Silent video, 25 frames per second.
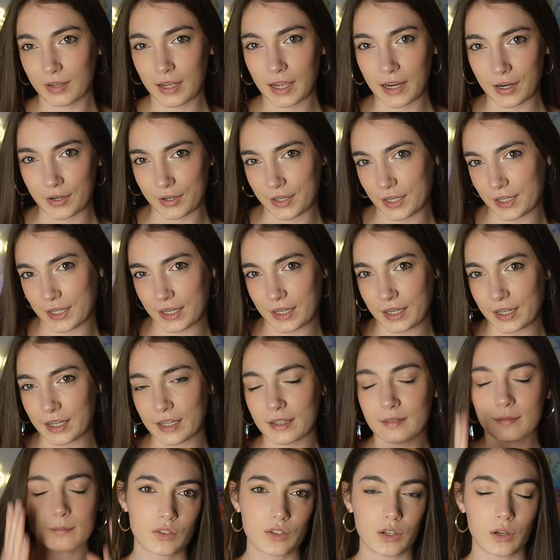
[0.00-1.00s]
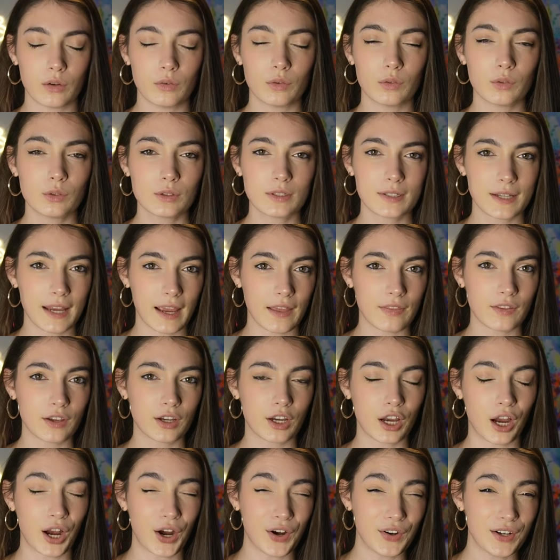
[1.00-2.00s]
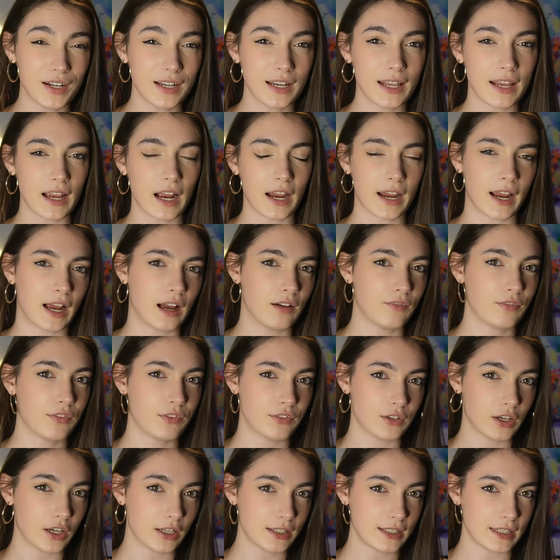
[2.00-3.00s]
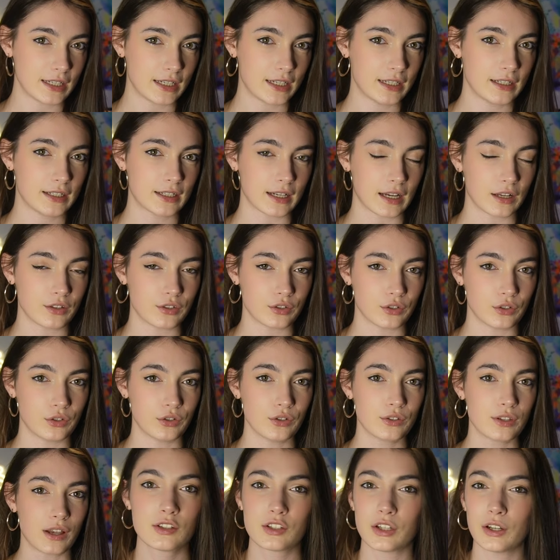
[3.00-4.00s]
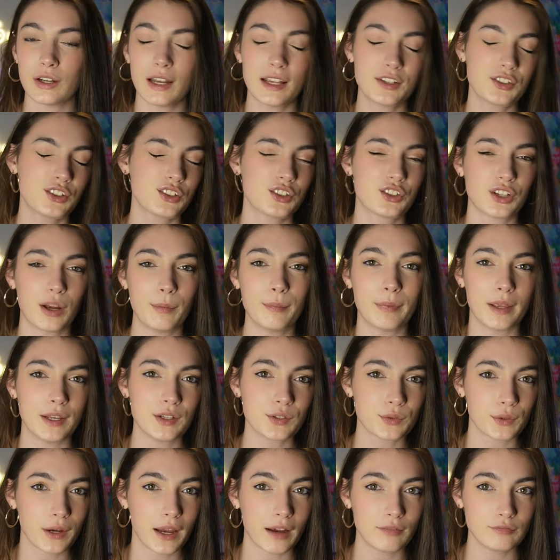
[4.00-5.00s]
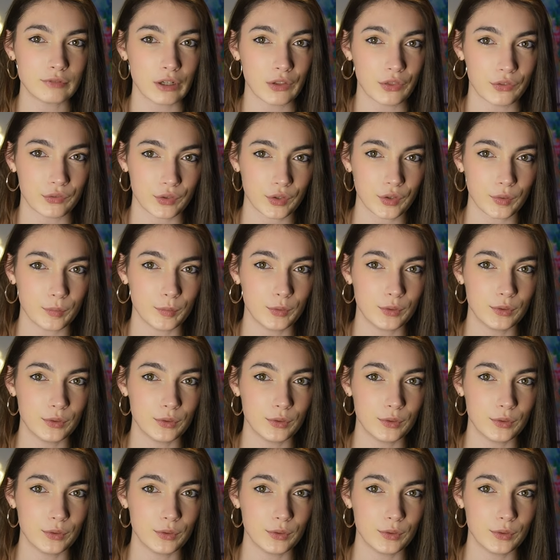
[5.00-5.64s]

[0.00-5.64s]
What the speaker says: I already did it. So altogether, currently I have 13 tattoos. So let's just jump into it and run through them